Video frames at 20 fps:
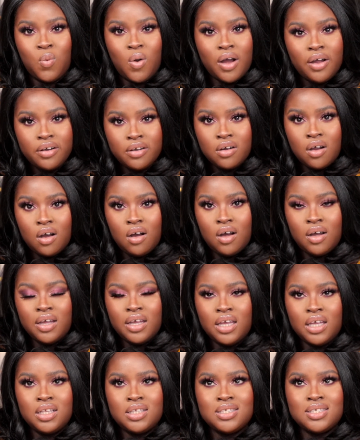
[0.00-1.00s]
whatnot.
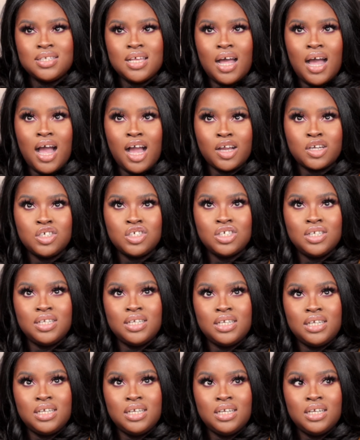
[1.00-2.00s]
It's
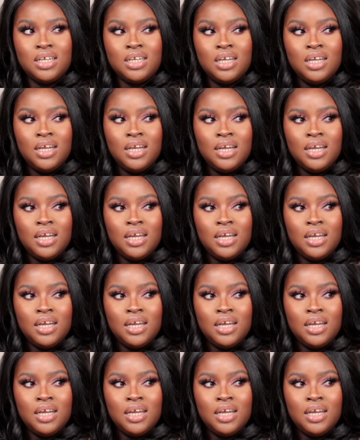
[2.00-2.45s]
actually